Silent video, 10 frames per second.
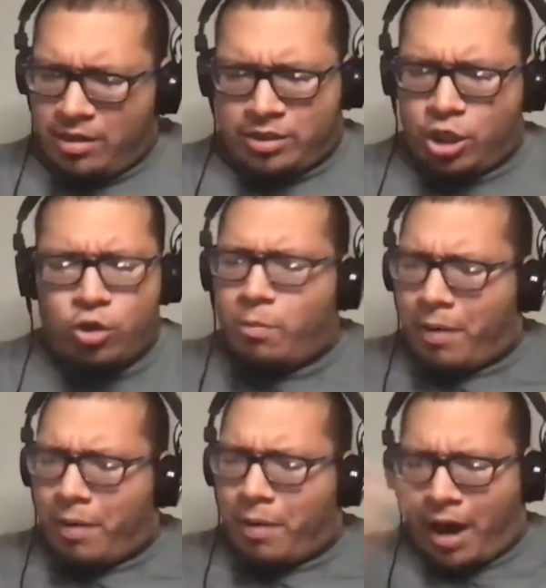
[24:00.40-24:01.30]
2
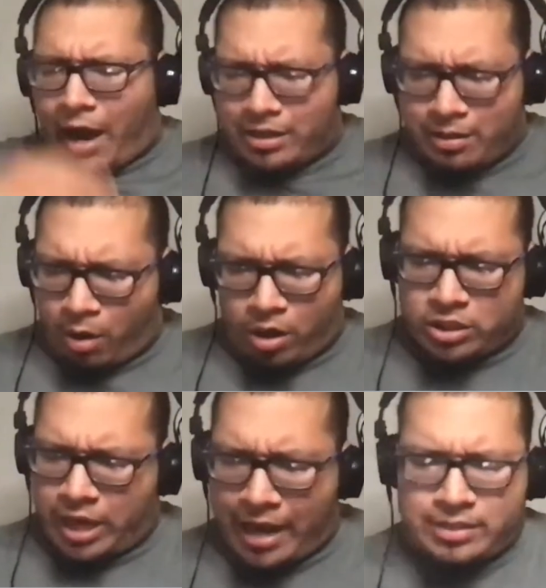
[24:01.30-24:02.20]
behind Lamar
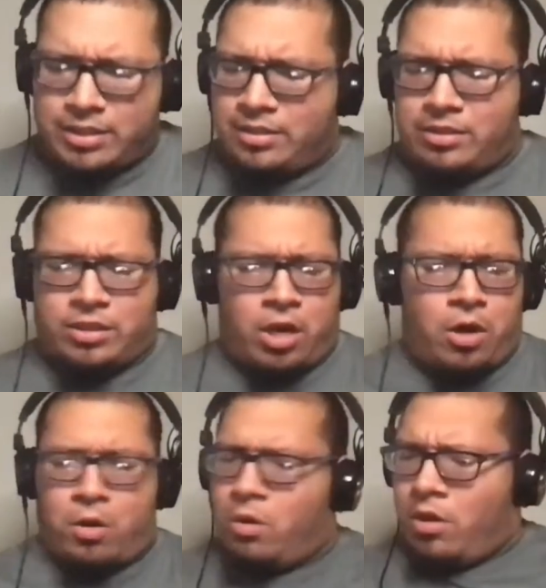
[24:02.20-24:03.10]
Jackson.
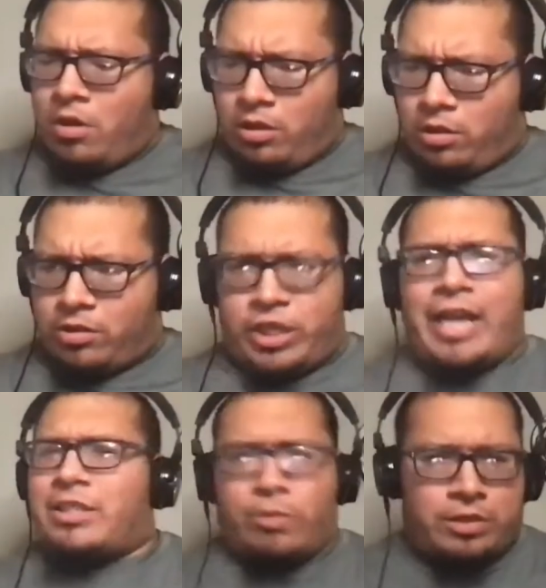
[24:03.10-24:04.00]
So
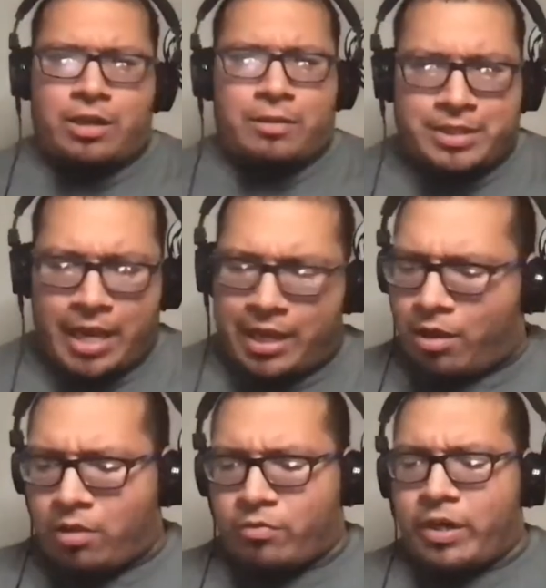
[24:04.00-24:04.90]
Jackson was going to be taking
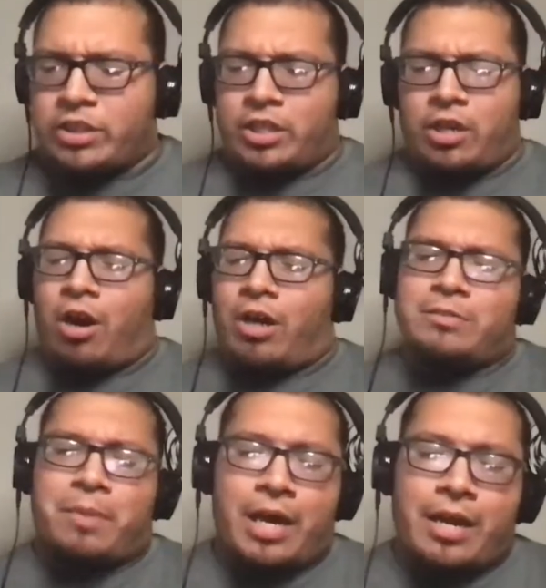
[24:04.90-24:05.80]
all the rushing yards.
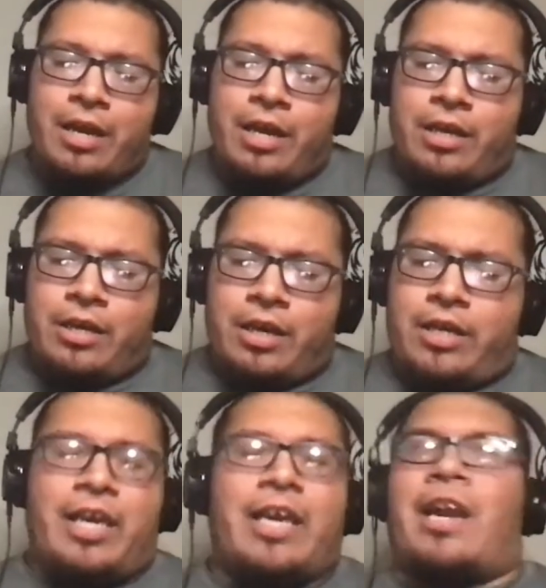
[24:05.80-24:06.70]
But
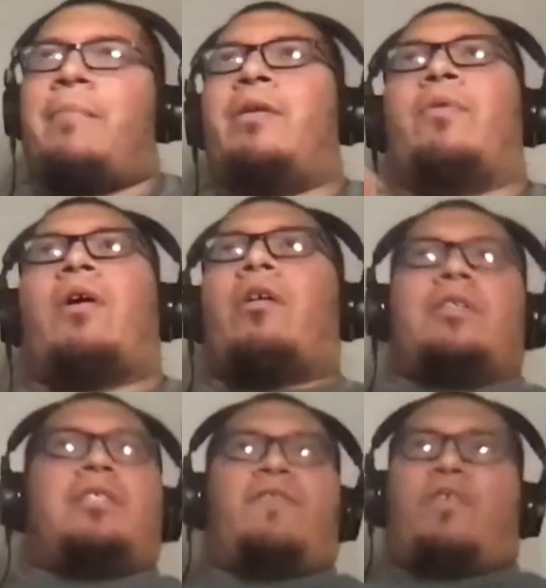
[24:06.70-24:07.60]
again, I mean,
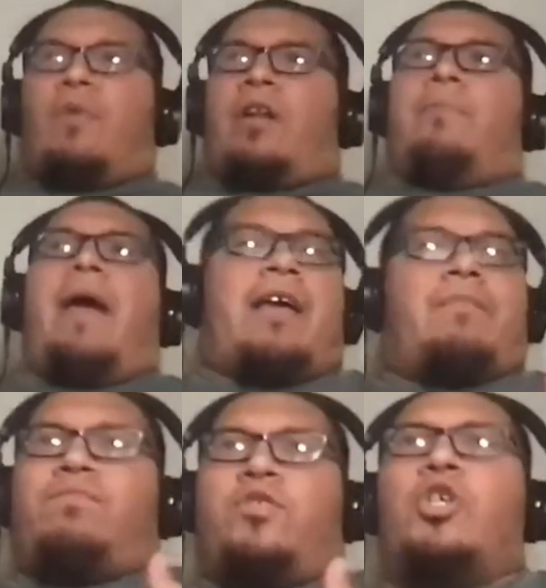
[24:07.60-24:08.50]
regardless if you're running back
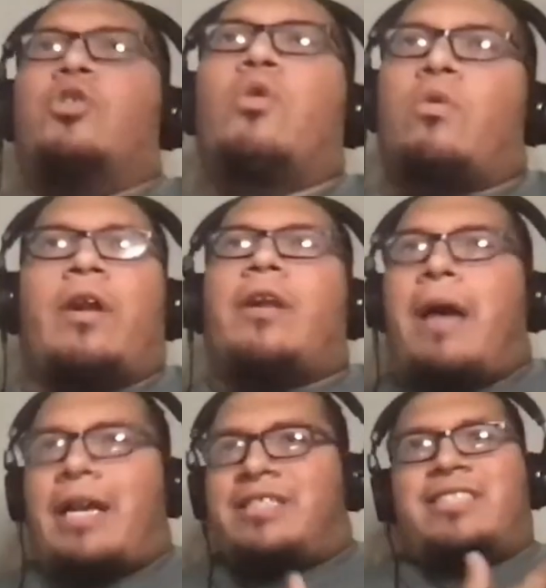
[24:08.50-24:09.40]
2 or running
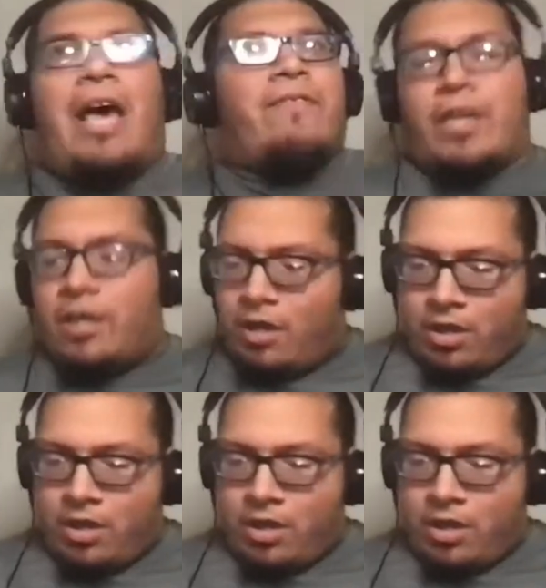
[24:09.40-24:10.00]
back 7,